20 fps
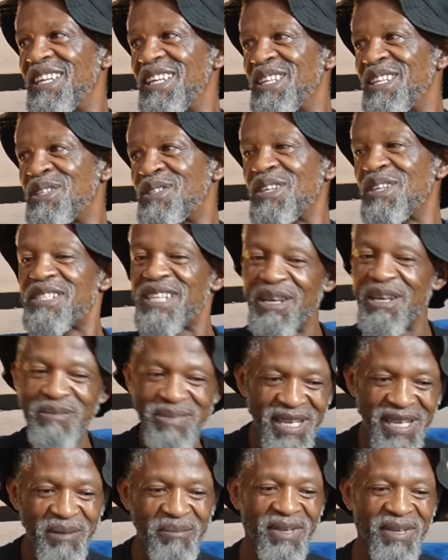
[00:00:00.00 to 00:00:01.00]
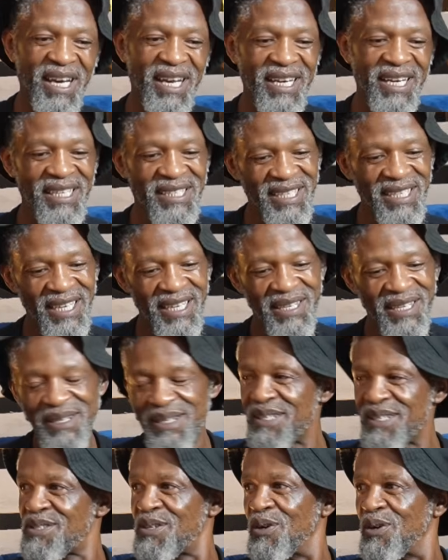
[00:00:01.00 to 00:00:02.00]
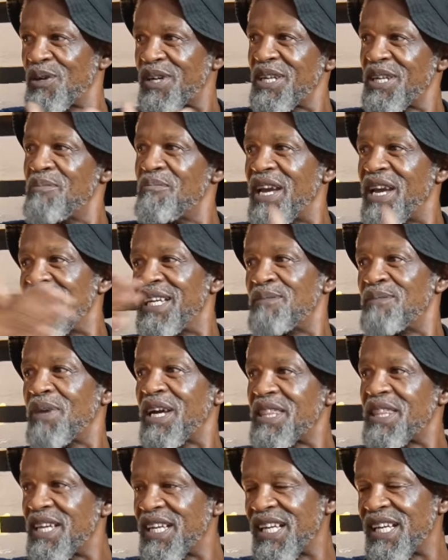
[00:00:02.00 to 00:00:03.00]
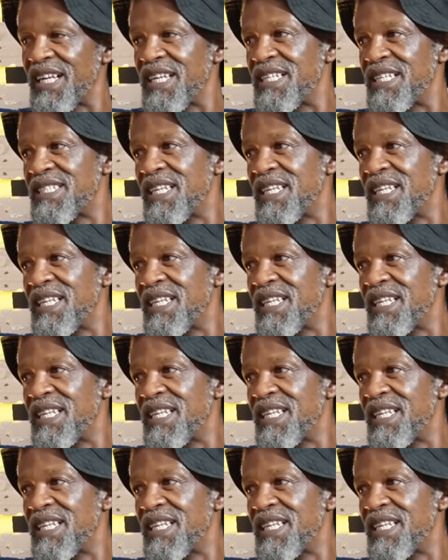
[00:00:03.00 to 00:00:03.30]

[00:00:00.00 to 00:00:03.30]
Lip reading: So same character, so remade by the Greeks.